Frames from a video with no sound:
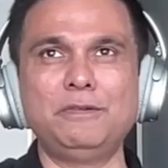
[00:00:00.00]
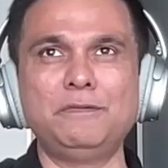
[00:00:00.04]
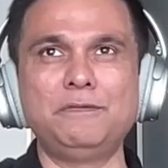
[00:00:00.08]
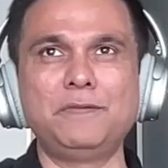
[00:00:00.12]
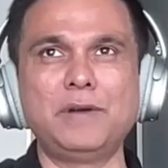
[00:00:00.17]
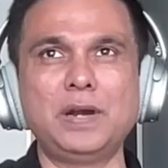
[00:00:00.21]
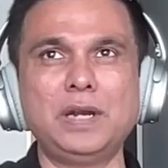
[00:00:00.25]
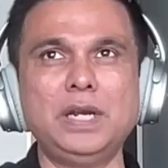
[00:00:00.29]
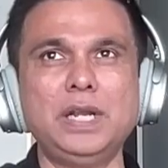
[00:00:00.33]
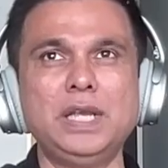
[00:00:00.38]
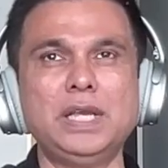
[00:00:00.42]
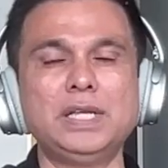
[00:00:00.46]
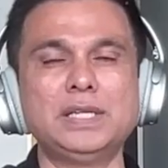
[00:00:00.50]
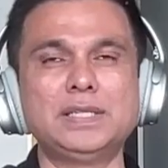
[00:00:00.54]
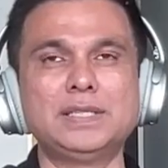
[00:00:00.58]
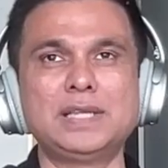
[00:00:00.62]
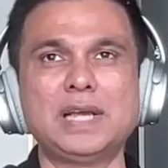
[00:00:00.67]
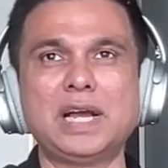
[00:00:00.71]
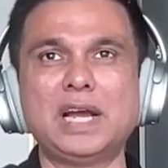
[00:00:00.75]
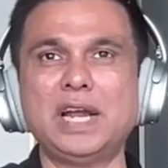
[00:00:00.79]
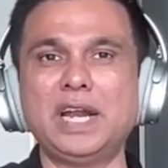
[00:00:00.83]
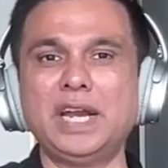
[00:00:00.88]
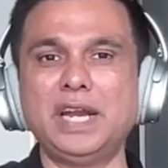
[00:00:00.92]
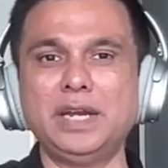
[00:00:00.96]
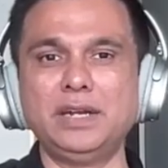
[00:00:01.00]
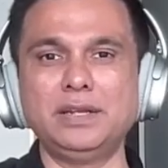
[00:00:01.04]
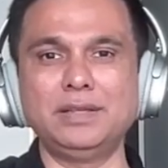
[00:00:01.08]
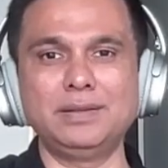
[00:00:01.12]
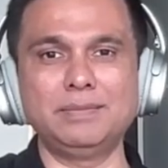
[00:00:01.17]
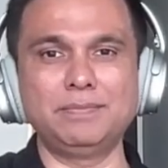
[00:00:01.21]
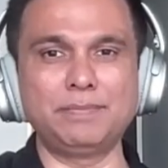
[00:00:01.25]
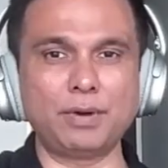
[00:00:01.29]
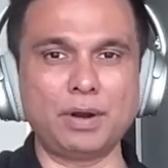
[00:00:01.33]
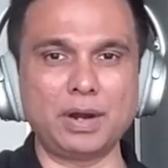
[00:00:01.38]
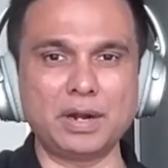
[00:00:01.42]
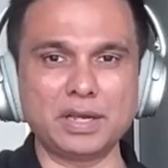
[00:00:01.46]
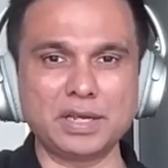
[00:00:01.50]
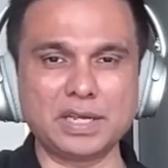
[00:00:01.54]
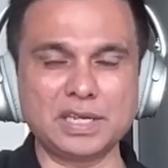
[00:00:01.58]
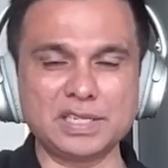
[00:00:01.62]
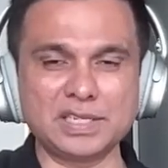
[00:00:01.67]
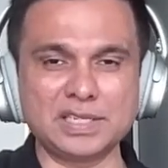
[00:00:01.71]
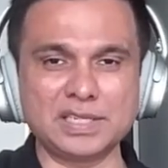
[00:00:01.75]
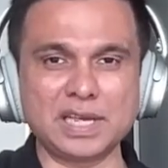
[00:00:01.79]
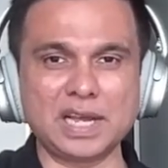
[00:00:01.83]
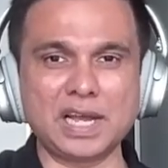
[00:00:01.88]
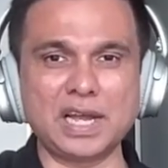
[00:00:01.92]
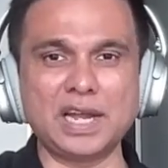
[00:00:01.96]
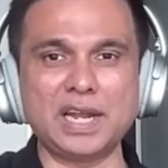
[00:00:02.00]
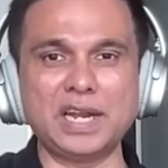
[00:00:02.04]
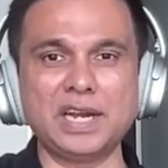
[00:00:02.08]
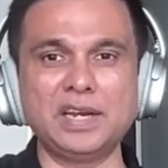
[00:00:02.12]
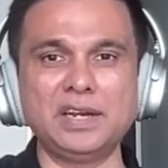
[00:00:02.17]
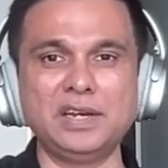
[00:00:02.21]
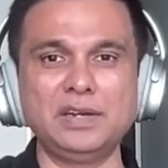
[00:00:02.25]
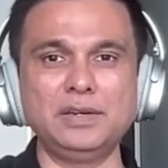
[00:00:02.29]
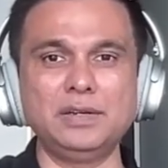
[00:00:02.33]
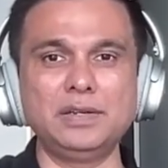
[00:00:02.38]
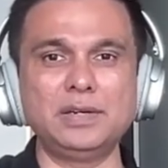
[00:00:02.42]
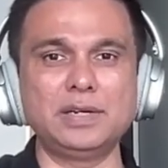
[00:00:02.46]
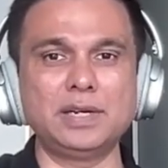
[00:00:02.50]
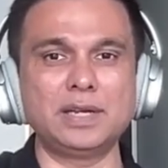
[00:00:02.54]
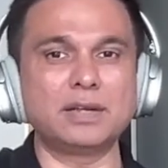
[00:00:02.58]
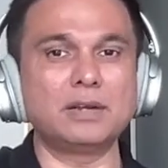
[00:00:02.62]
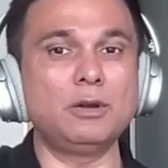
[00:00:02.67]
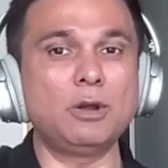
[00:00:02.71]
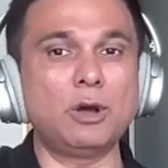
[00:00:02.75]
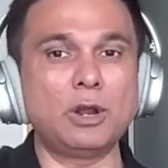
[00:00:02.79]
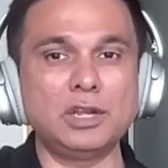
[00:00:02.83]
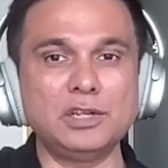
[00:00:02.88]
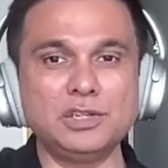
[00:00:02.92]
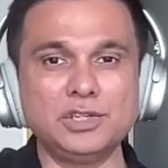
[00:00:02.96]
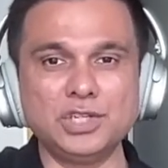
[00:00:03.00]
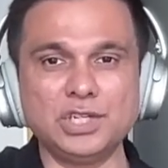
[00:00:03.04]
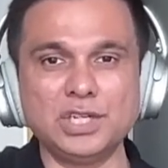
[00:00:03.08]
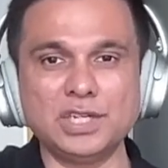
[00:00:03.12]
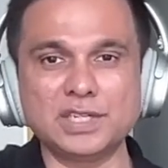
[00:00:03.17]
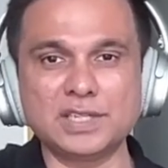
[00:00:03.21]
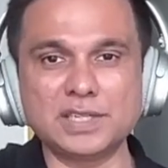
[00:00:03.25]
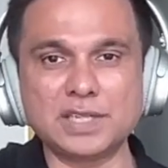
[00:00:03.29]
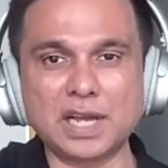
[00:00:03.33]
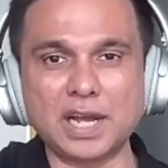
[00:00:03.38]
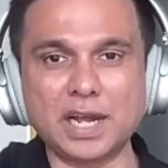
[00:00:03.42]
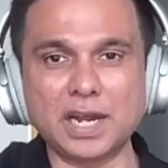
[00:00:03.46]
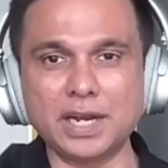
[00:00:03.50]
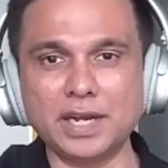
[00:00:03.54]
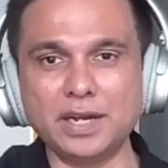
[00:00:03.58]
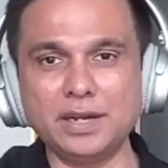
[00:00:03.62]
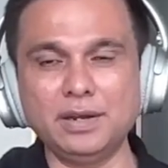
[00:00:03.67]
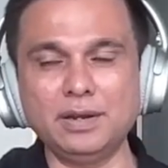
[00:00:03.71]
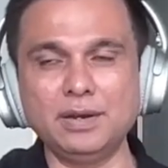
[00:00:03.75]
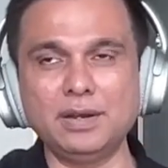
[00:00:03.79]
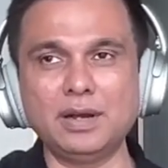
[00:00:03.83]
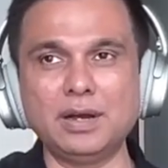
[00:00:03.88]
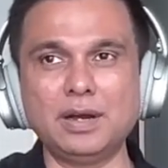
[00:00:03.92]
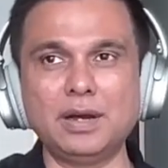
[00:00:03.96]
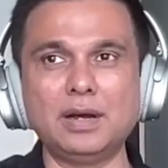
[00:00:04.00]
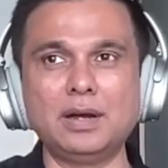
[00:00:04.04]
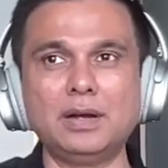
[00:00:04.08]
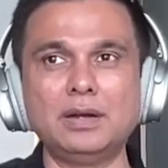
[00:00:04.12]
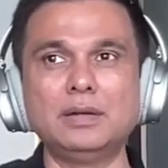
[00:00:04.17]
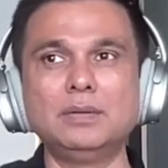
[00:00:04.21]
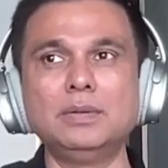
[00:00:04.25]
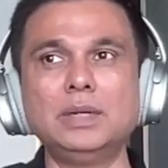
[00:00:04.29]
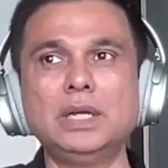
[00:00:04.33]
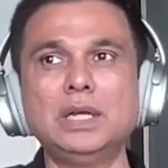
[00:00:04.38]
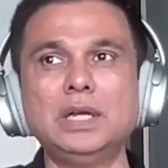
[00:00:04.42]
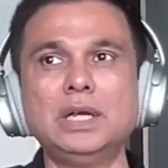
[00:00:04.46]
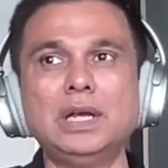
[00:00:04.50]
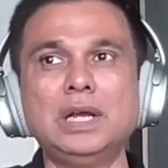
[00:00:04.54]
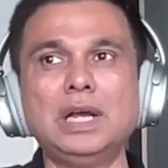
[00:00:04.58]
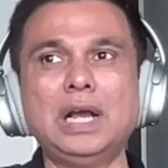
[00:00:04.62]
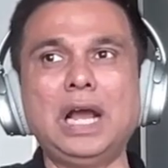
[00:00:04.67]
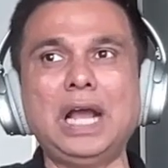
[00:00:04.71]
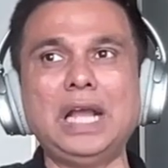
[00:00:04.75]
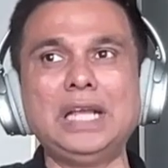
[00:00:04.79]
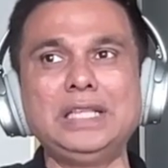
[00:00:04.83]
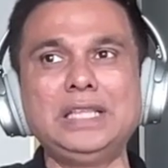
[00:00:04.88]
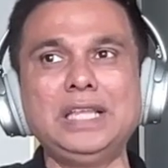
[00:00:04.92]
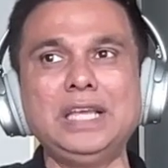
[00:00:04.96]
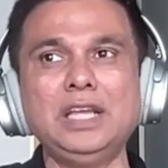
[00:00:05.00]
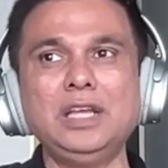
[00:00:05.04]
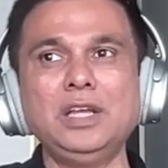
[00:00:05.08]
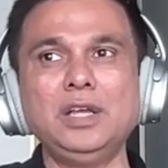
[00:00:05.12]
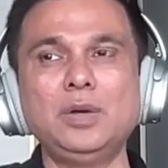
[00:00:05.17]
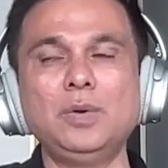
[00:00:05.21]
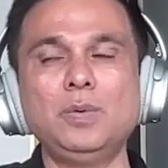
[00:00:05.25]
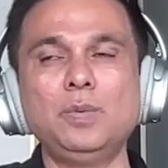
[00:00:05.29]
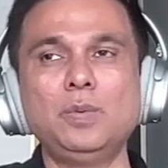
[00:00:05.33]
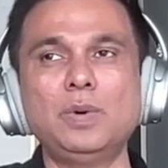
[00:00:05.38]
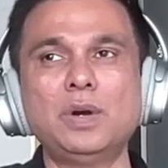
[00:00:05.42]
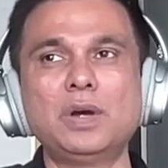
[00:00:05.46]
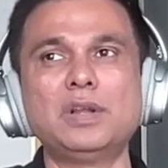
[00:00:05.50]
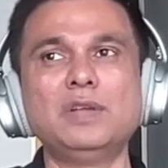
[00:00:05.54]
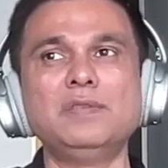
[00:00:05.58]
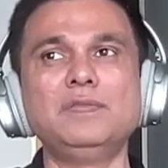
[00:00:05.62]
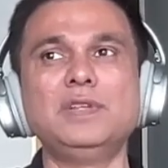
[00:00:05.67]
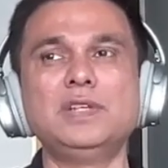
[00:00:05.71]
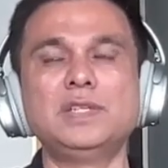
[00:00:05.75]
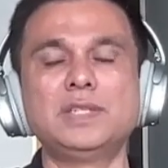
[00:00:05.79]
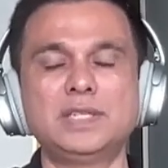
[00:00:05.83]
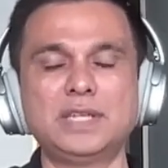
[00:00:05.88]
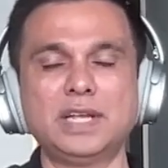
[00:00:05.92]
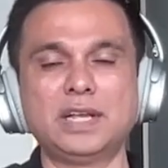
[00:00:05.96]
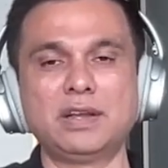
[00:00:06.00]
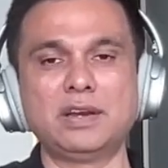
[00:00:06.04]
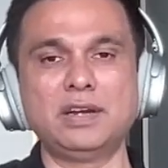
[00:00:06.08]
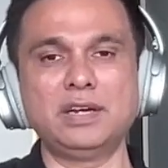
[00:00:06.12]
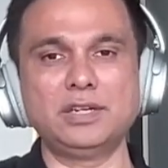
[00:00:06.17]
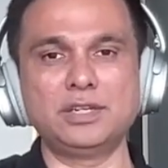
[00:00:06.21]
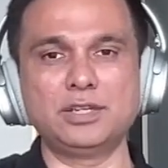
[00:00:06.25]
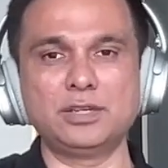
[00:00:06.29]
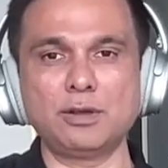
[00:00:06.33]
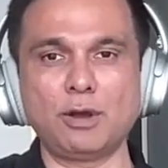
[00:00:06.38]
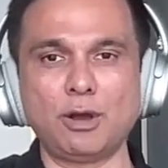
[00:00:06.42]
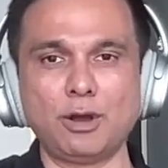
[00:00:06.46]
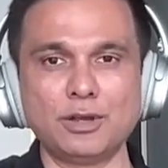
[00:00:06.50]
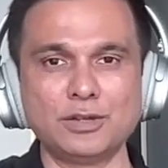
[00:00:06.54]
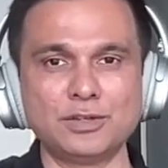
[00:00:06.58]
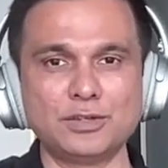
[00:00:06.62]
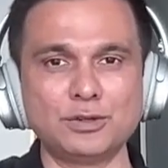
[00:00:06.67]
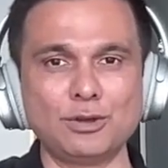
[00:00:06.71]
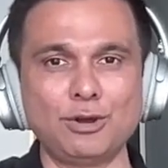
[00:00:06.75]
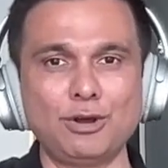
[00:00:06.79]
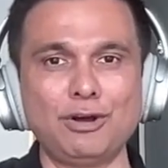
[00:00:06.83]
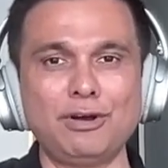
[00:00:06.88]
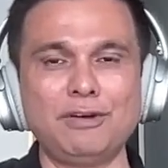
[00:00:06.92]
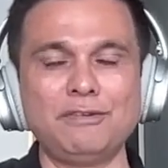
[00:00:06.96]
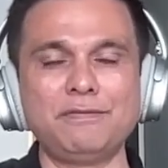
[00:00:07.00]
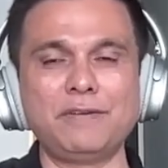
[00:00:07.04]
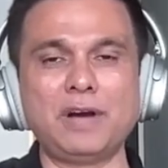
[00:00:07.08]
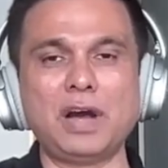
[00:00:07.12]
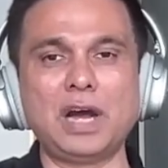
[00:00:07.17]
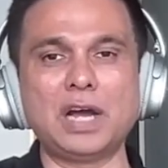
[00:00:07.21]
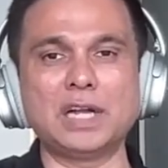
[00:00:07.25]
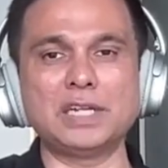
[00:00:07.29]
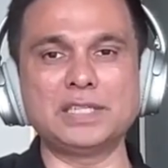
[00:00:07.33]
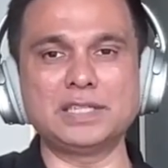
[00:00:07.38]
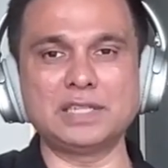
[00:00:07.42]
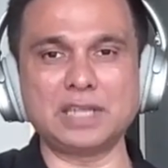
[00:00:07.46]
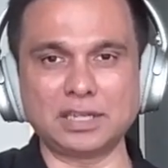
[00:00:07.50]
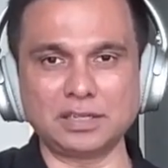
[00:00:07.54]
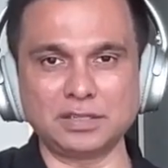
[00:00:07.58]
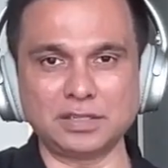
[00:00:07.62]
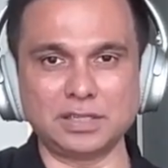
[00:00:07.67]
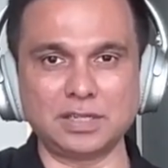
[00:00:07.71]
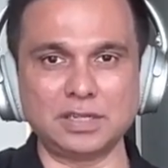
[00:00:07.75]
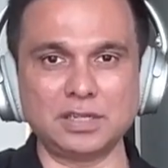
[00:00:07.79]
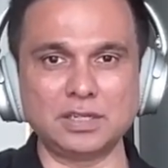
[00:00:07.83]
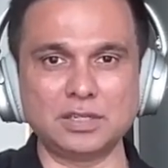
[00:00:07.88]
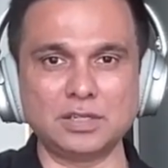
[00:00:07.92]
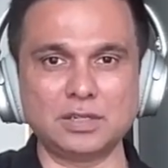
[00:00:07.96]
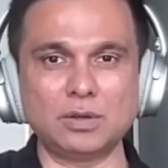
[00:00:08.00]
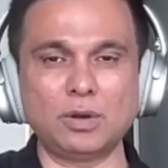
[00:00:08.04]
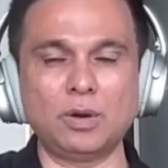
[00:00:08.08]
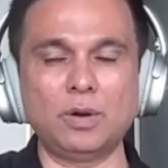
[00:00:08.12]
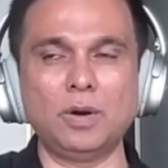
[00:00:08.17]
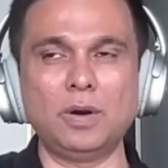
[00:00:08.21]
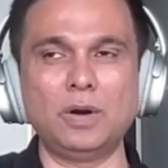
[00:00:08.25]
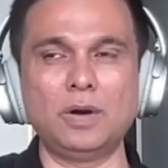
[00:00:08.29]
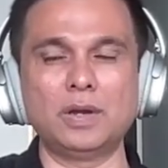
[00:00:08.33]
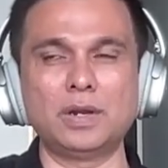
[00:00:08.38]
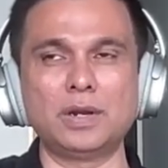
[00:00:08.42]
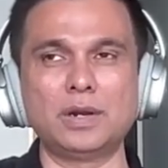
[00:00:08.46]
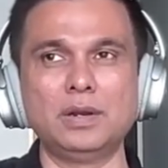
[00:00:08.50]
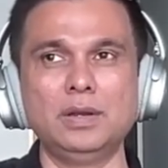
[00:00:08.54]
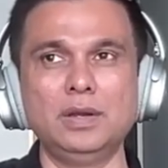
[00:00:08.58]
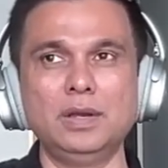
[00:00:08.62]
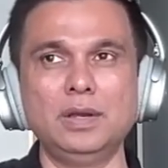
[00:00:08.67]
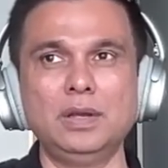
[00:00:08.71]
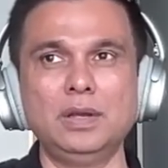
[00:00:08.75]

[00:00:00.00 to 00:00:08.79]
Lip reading: funding aside, the product aside, the technology aside, I think one of the secret sauce of our success or